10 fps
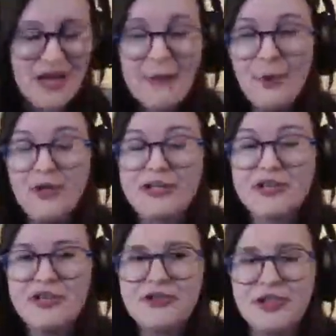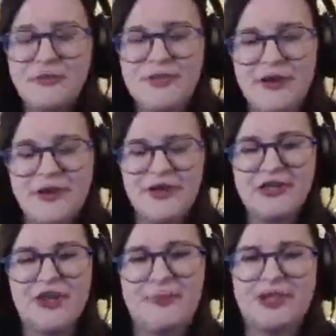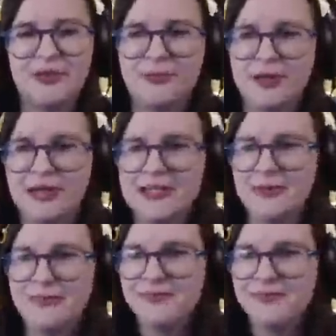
I'm putting this on YouTube so you can enjoy my suffering later on.